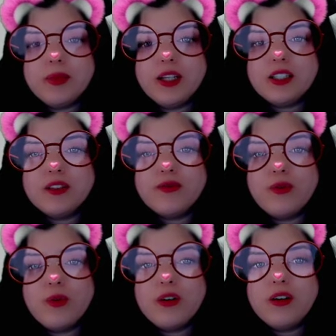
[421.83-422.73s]
plus
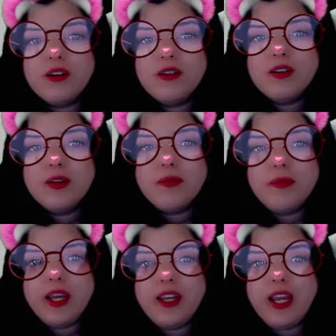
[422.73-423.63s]
4
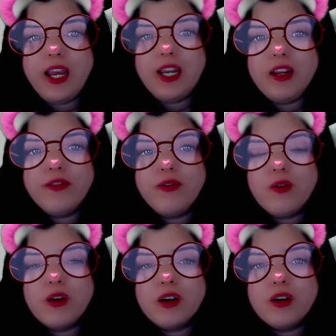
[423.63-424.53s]
made
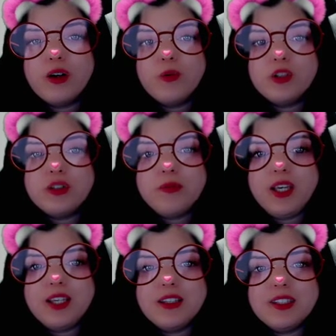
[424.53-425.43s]
84, which
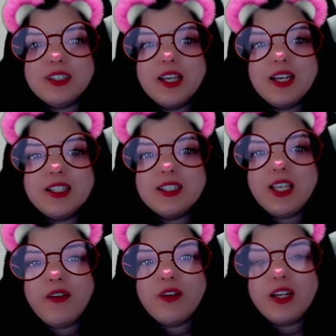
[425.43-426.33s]
means
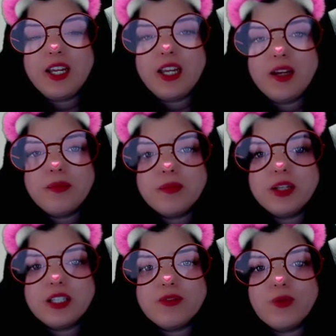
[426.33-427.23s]
70
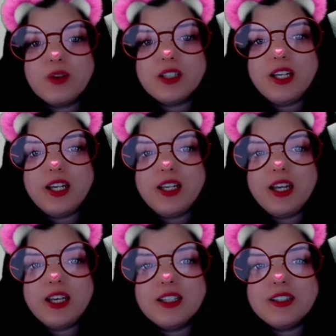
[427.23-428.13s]
plus 14
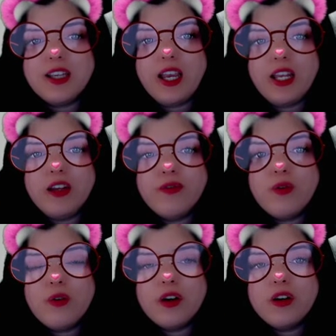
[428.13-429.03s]
is
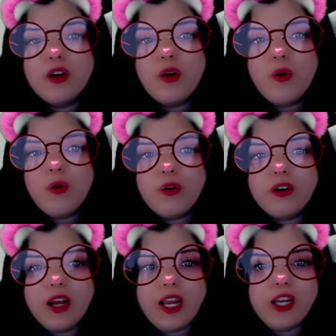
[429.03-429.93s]
84,
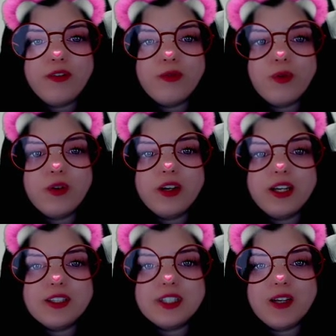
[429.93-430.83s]
or 84
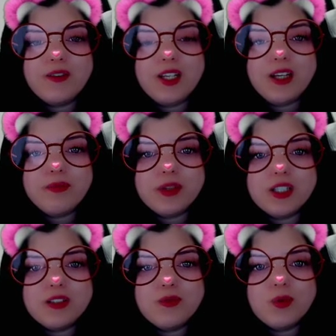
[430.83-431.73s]
is 70
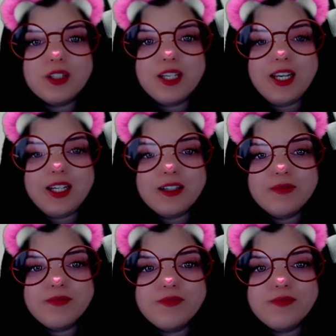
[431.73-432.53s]
plus 14.